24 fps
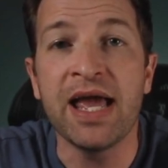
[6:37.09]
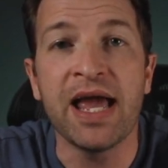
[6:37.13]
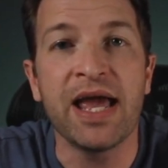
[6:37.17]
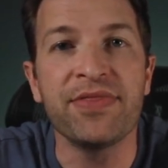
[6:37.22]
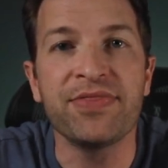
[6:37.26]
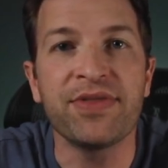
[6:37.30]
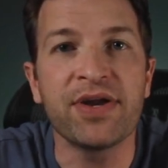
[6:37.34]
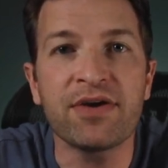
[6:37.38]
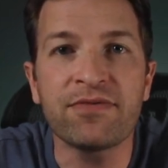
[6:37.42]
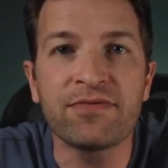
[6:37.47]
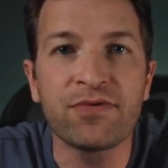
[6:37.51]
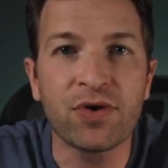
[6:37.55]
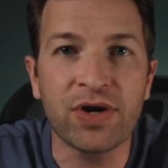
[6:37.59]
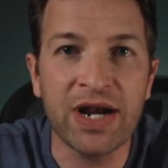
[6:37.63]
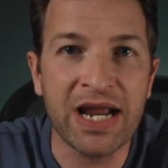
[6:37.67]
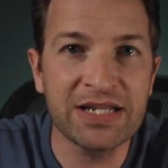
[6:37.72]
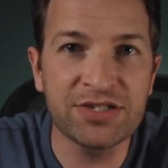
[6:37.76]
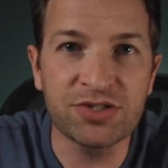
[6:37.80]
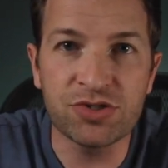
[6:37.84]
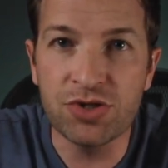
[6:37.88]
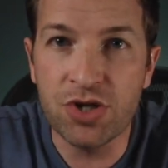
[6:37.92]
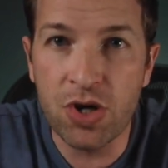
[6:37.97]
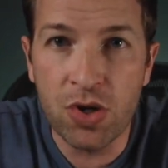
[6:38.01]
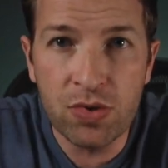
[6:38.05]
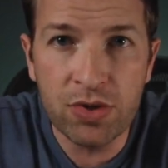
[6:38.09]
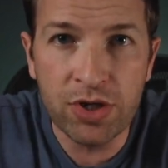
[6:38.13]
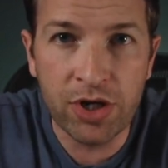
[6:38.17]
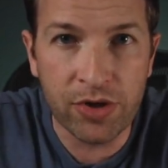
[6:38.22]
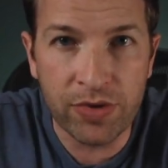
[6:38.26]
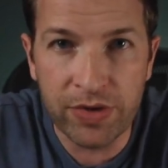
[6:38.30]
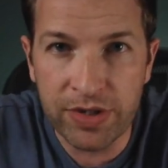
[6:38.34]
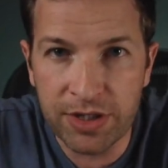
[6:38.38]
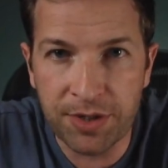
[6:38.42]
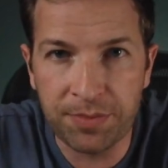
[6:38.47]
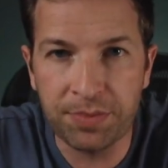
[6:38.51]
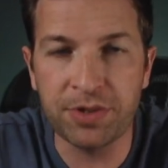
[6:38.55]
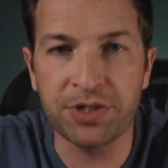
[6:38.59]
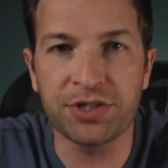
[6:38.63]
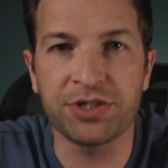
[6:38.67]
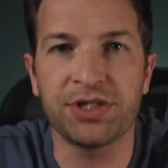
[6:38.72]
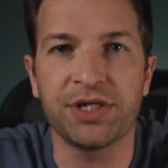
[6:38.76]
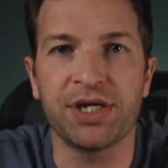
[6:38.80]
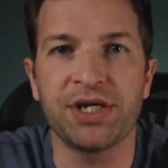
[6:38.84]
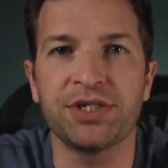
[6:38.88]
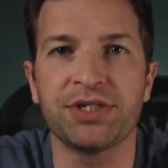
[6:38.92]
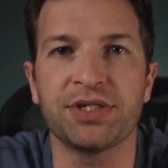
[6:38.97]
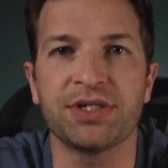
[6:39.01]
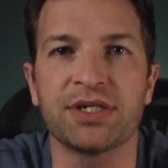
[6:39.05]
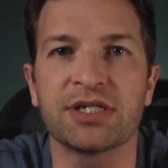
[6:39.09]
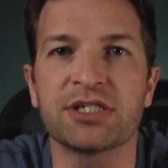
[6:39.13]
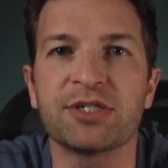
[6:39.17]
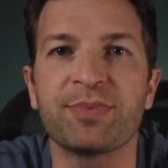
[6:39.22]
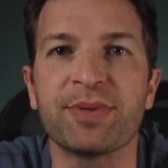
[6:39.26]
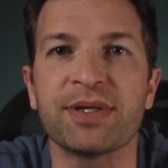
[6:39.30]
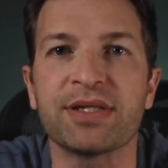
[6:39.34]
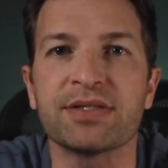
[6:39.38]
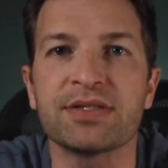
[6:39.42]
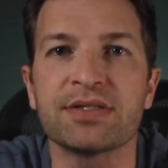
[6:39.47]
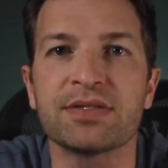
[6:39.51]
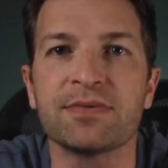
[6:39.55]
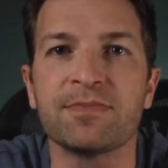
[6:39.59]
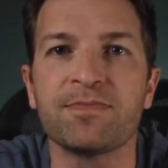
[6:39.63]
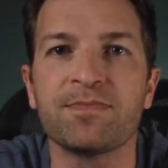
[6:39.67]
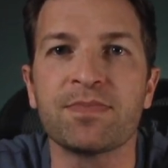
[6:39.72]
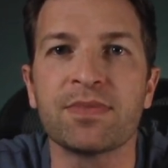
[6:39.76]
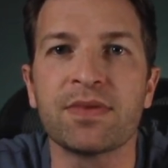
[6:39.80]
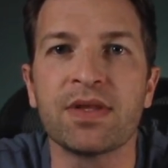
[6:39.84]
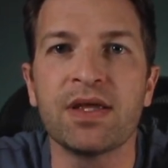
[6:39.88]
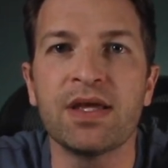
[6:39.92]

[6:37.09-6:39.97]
and therefore has no current depreciation expense.